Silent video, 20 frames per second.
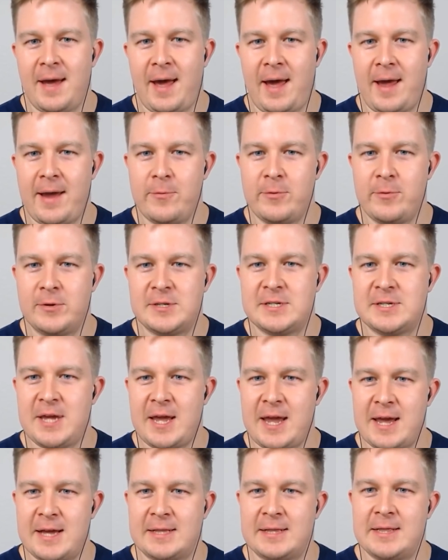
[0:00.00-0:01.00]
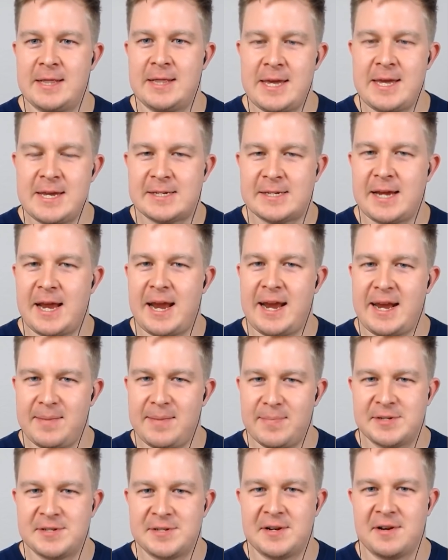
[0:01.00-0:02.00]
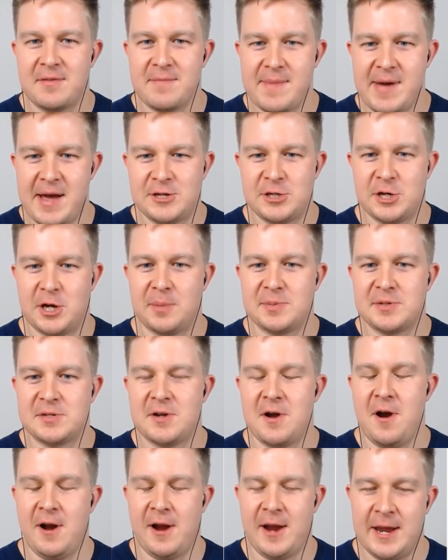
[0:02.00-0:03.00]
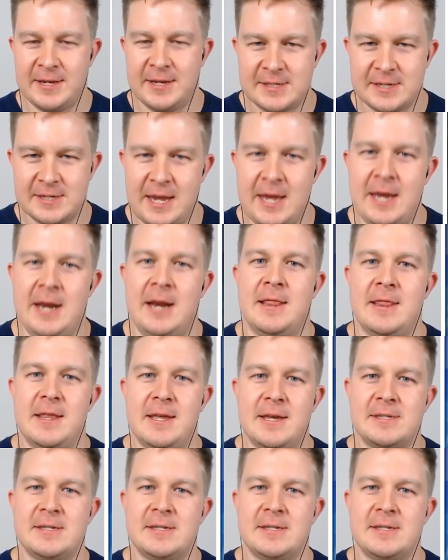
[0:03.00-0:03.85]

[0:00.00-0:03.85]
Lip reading: I would say at least 80% of the matchups are against Kinnan.